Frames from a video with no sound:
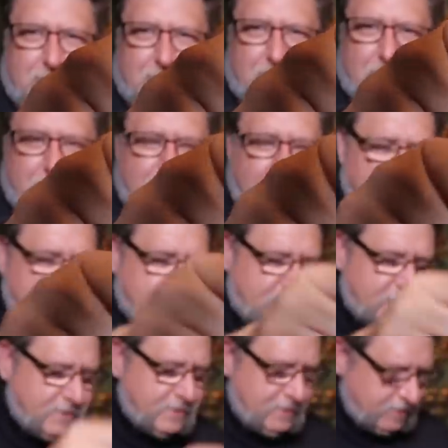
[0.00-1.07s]
I like it.
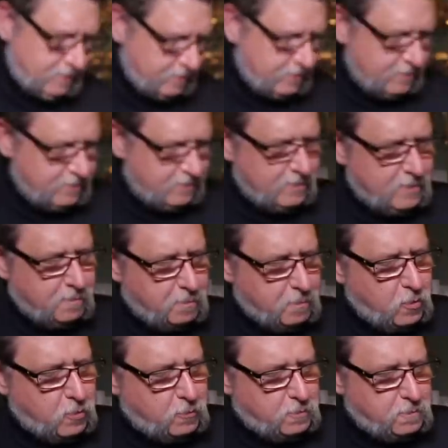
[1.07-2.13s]

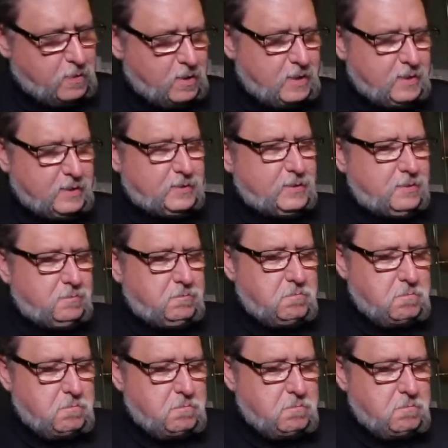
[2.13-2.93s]
Myrtle pods.